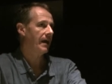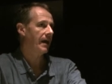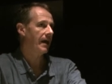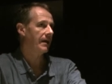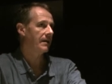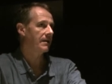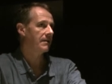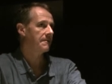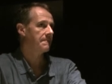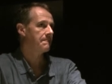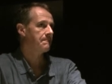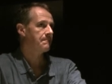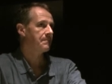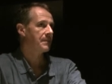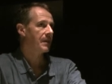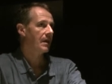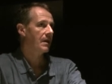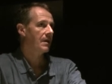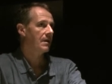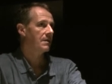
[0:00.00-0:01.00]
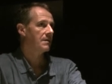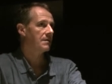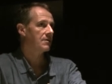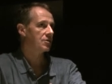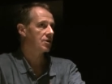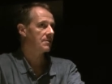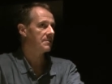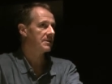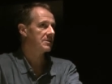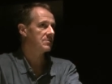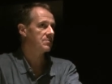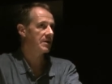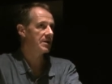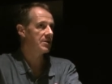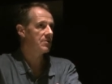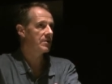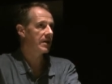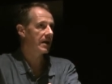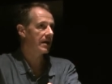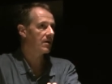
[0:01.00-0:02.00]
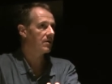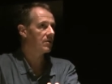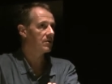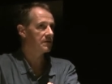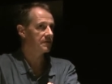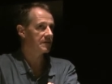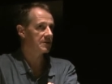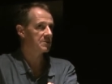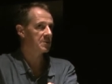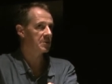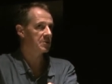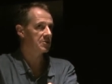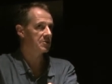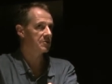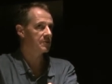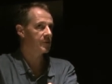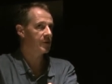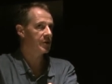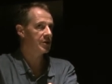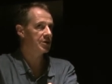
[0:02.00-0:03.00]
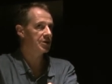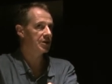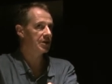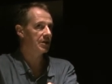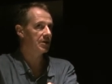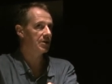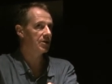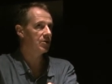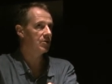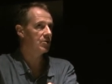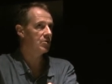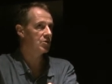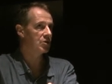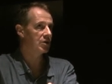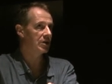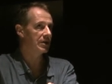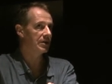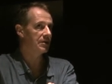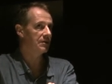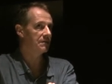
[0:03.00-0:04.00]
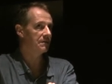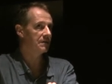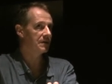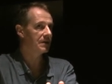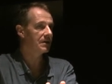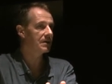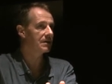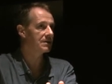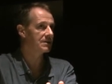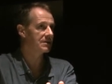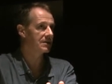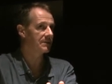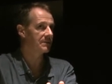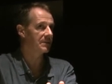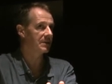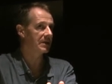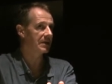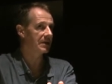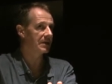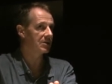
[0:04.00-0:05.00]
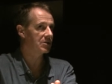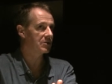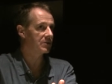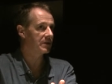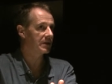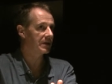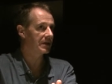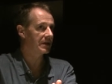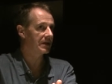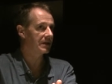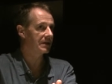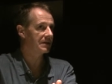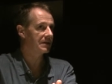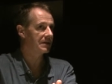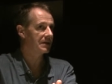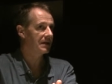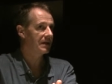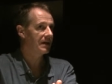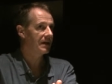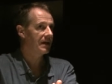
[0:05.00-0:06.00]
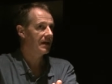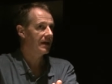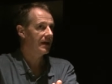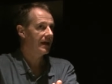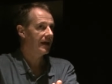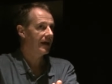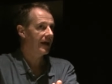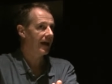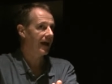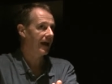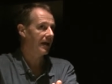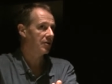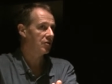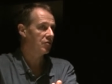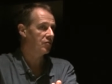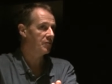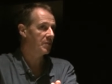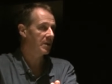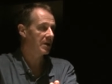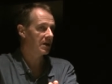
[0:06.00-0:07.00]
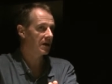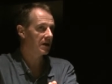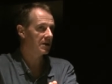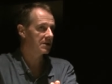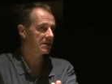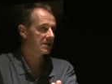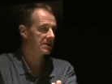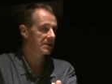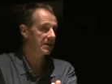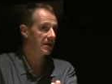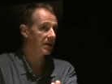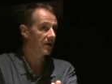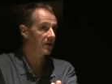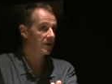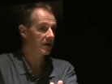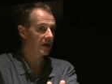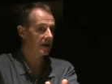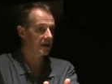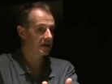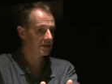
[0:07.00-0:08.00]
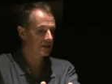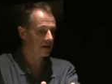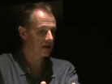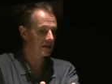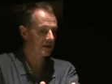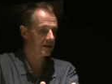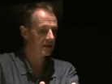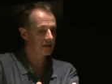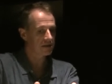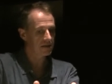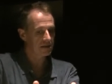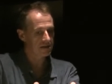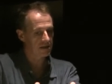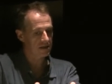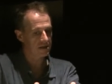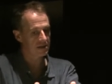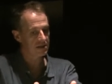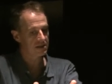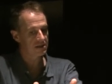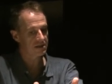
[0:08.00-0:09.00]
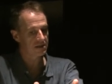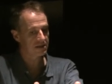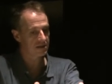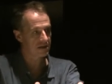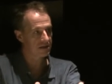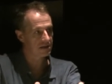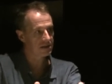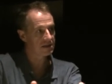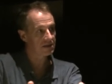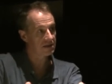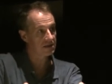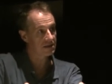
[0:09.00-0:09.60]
And the trouble is, when you get hold of expository preaching, usually you've heard somebody doing it, and you've begun to see, oh yeah, he's done this, he's done this, he's done this,